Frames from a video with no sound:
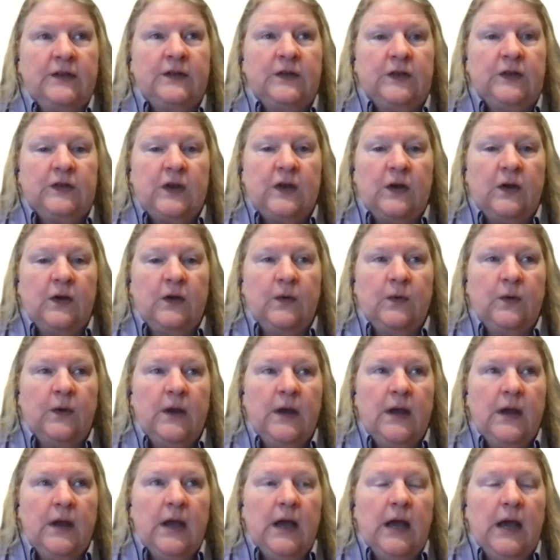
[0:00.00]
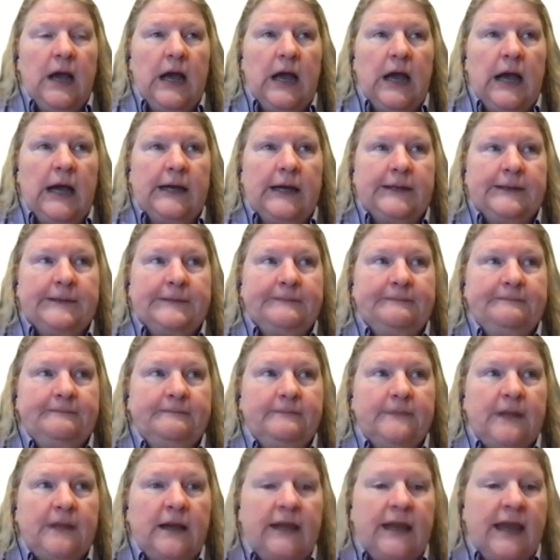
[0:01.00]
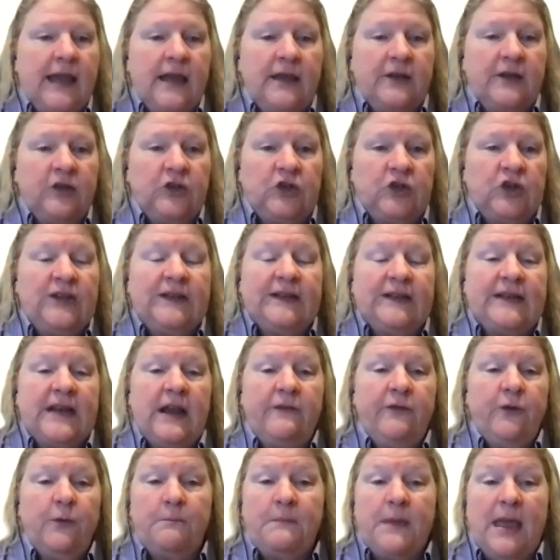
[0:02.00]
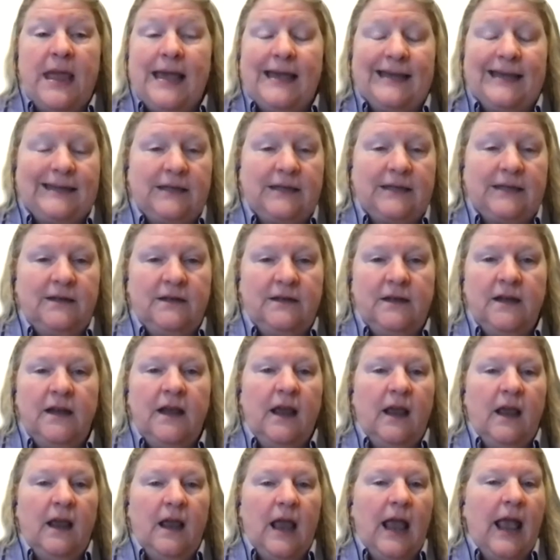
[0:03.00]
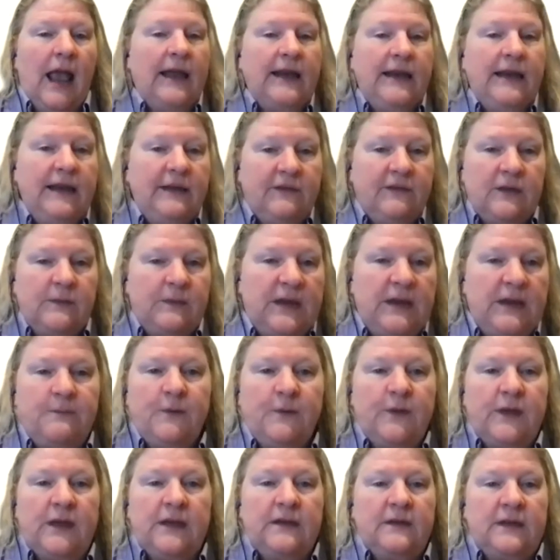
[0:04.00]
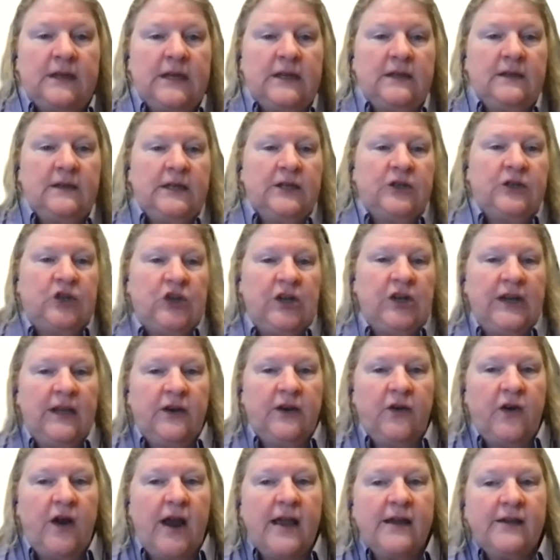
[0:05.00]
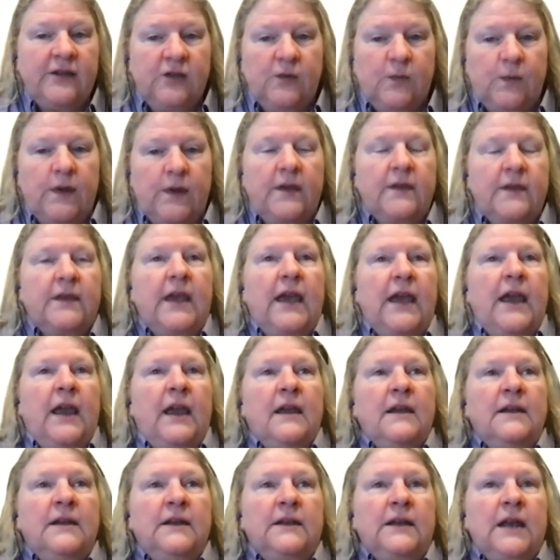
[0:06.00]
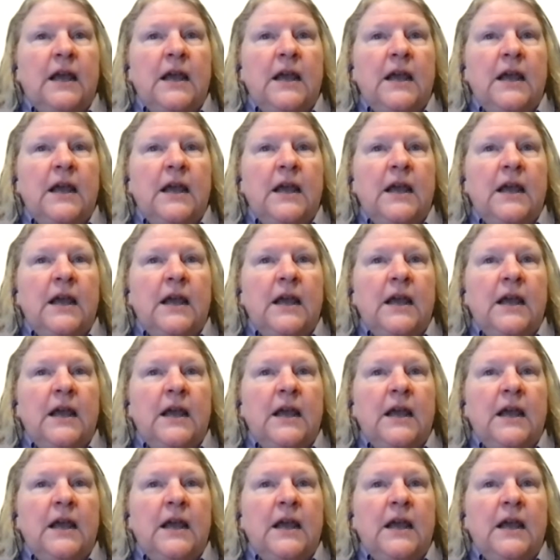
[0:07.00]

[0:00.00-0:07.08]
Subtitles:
so again, she's never met any of the people that she interacts with. And